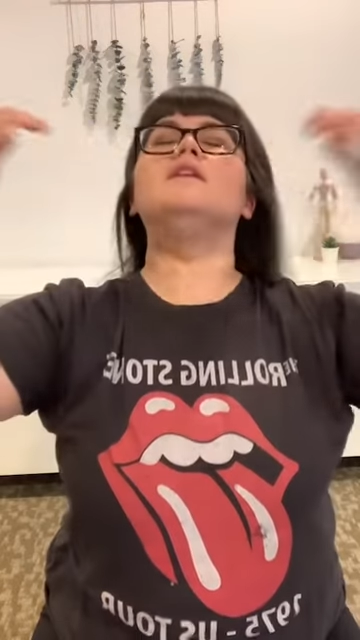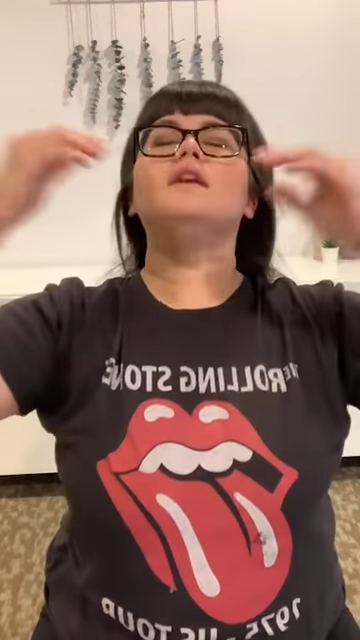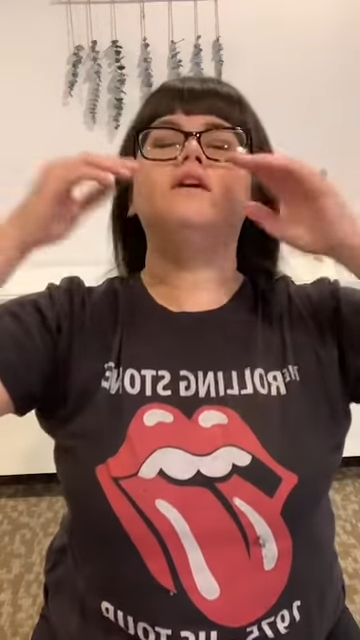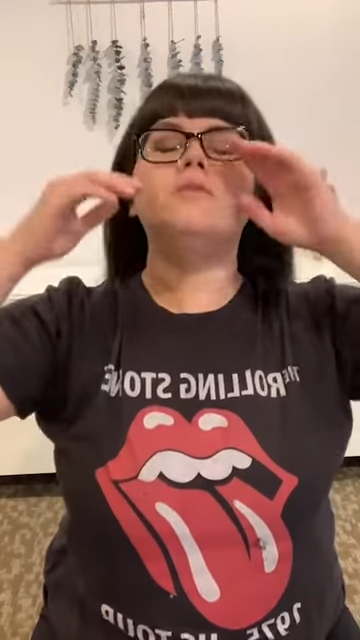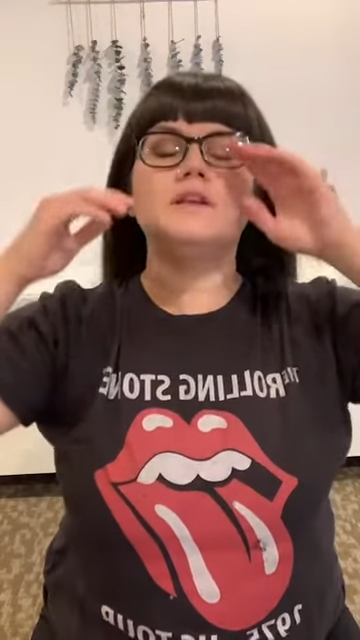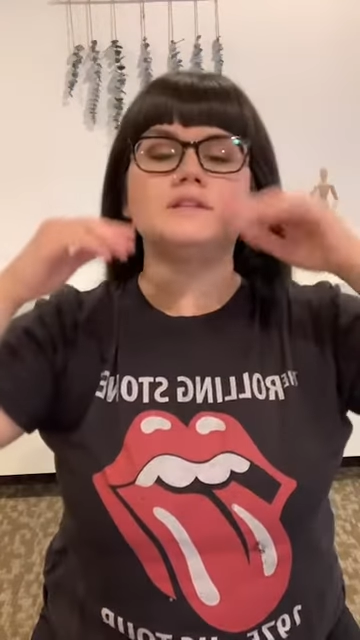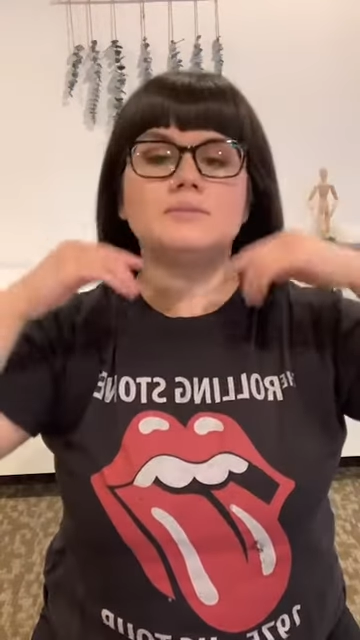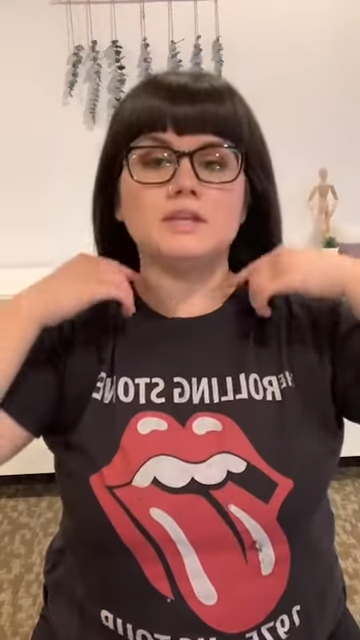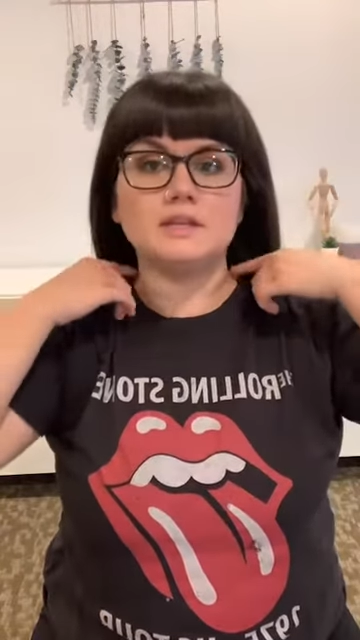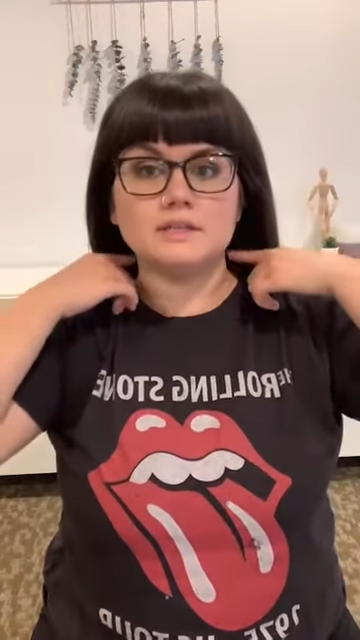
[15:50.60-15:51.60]
Now let's
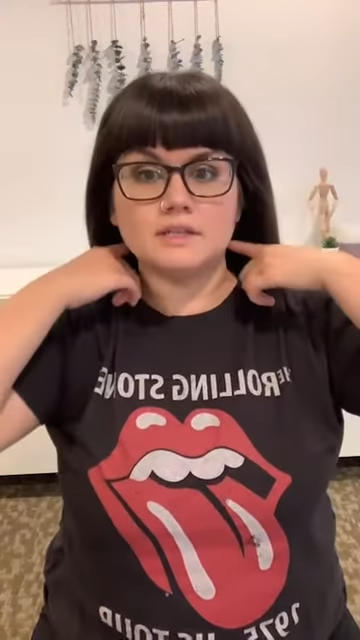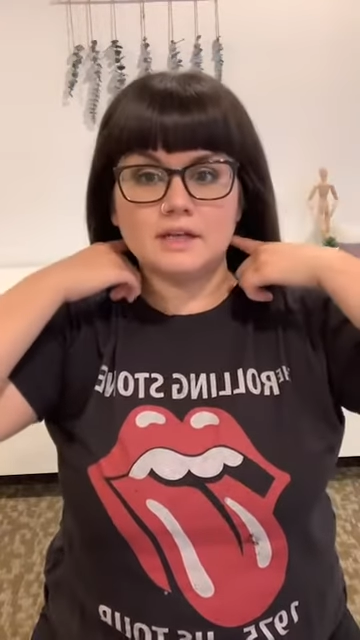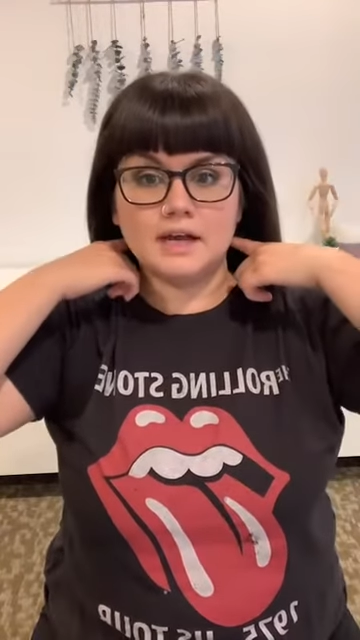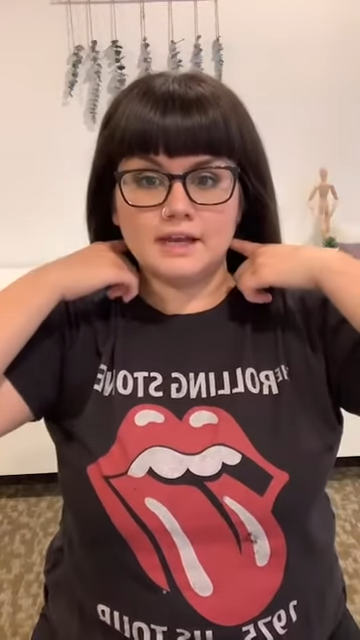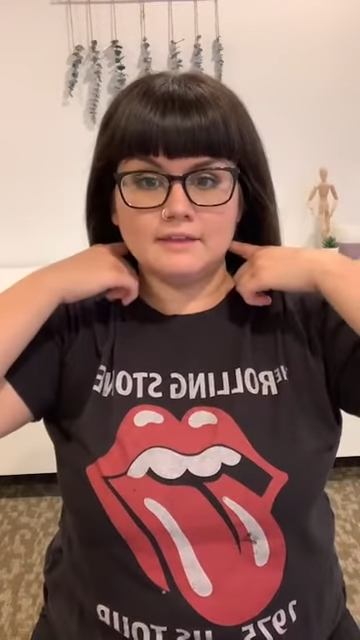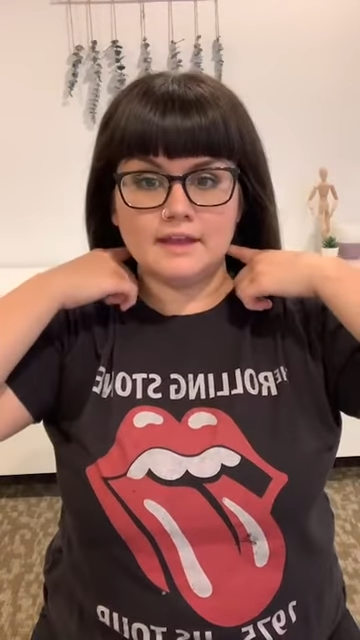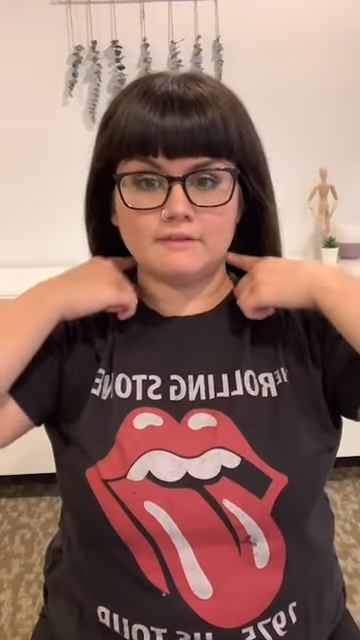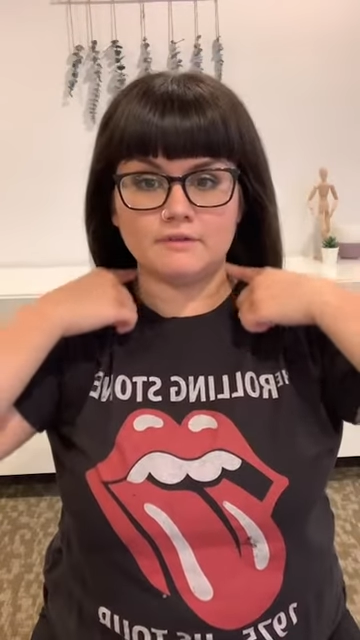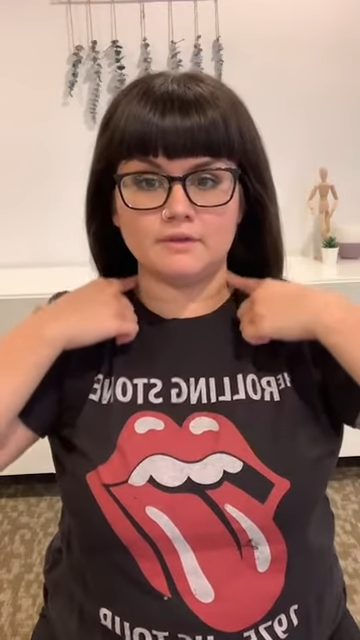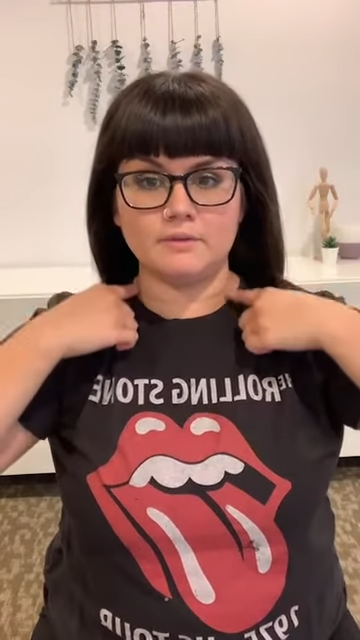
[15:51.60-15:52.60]
begin to guide
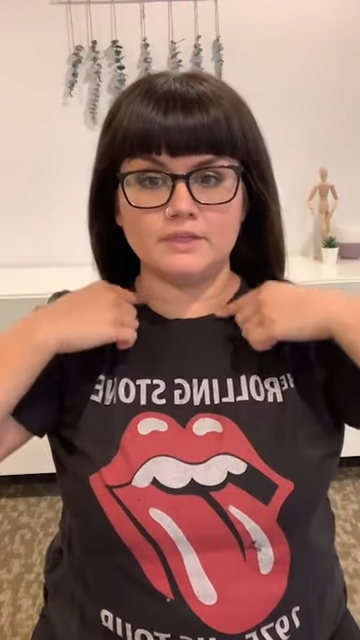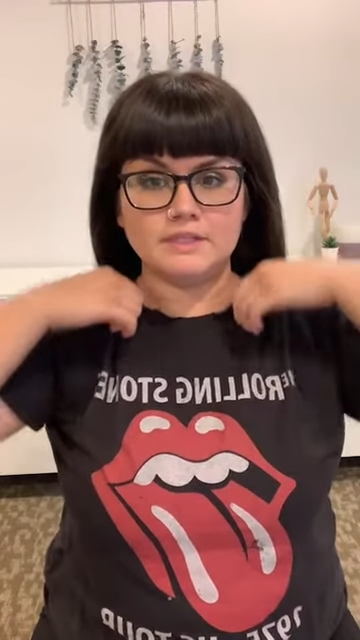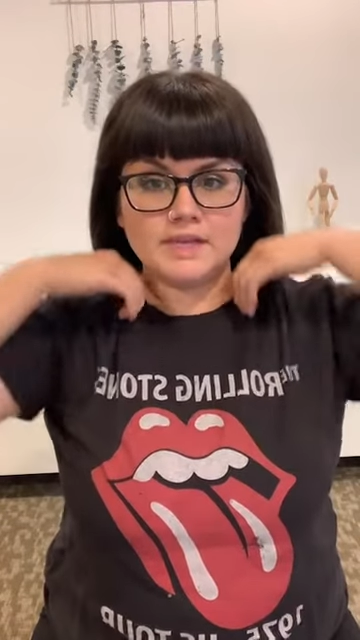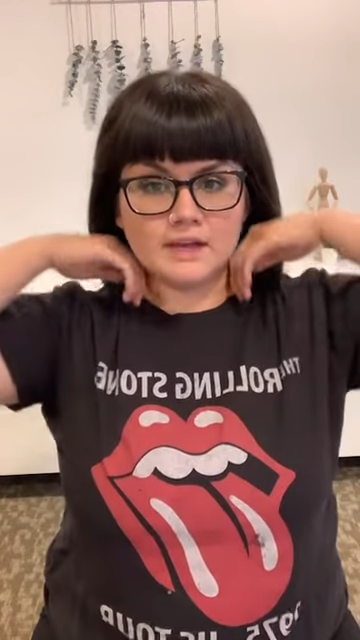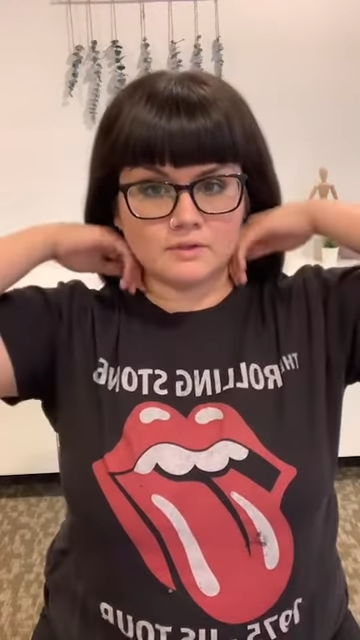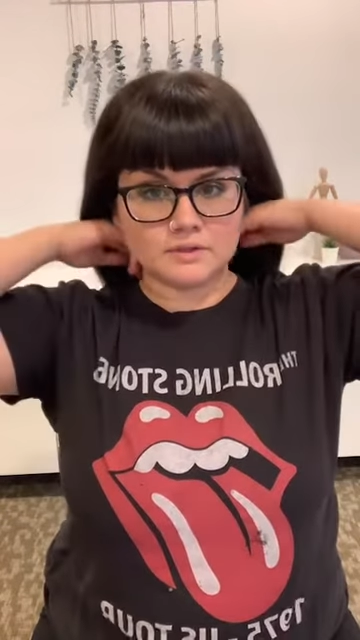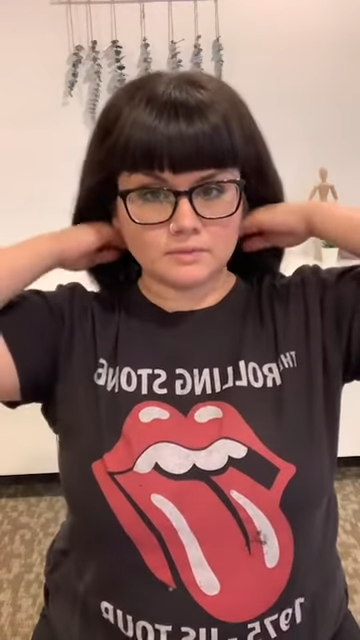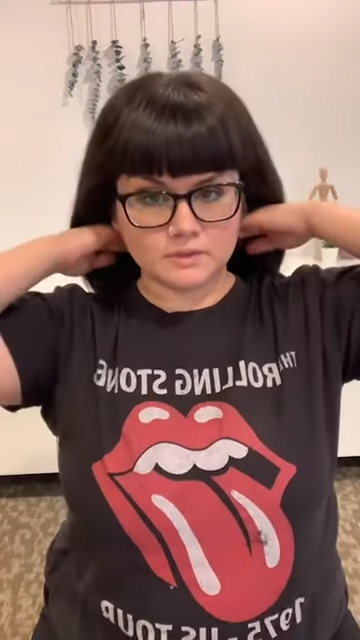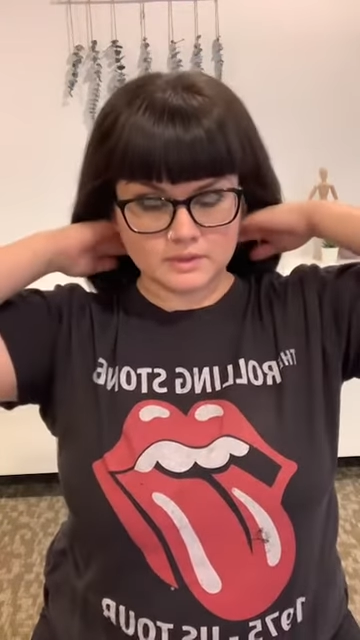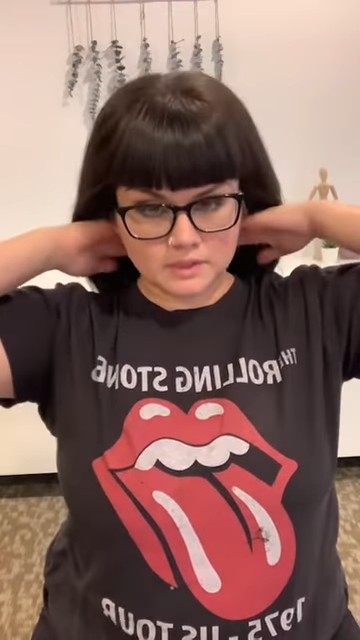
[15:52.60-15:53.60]
that fluid down. So
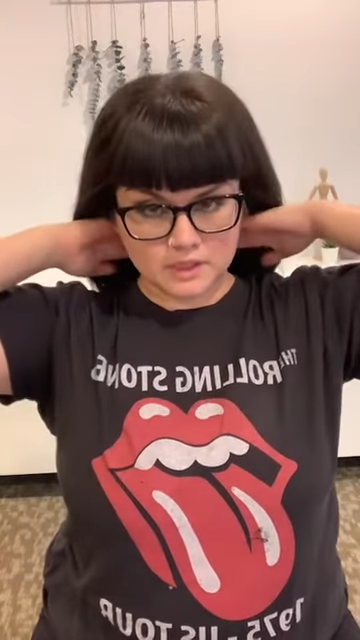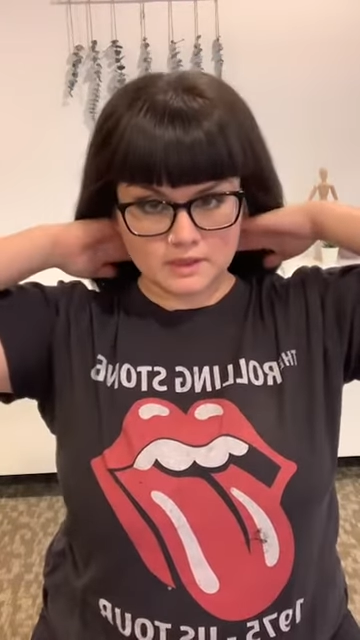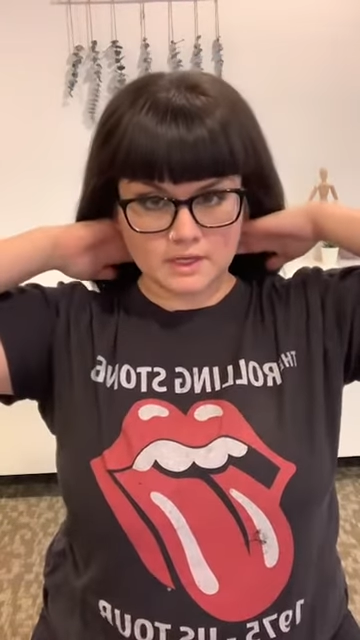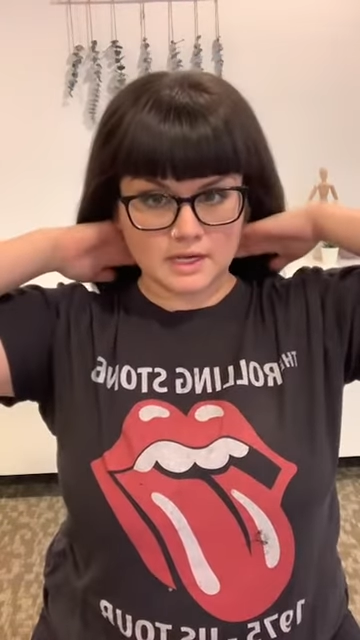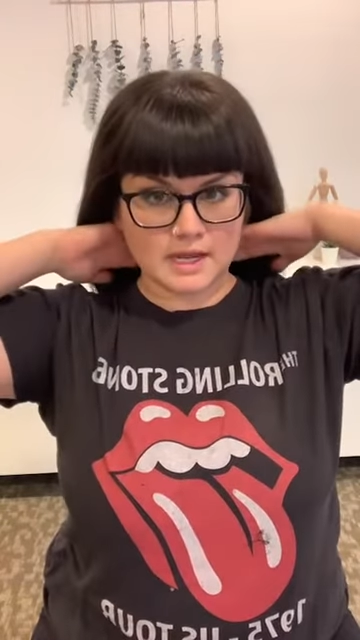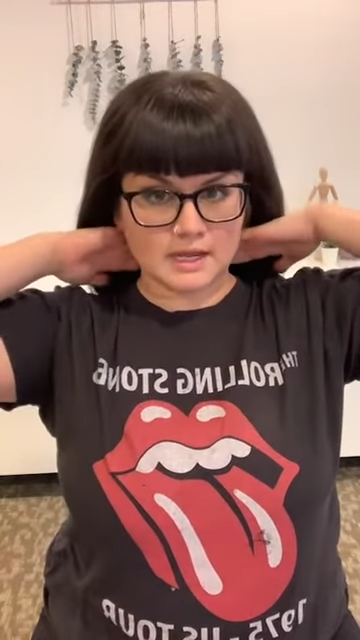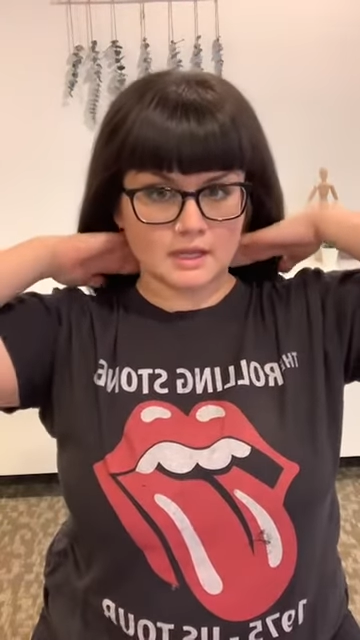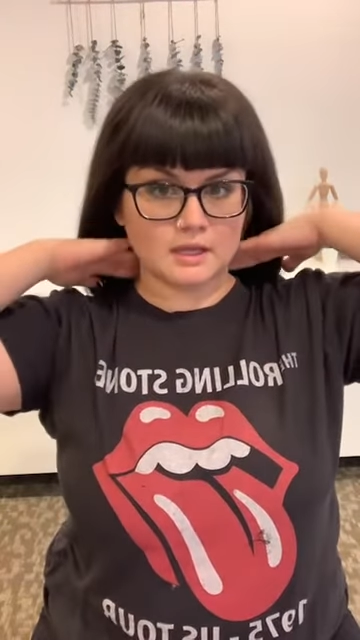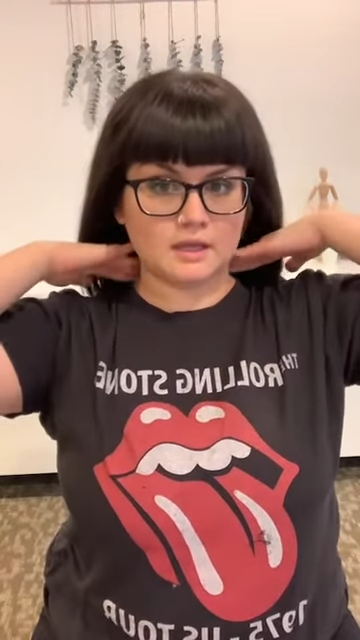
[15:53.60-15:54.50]
we'll start at the neck.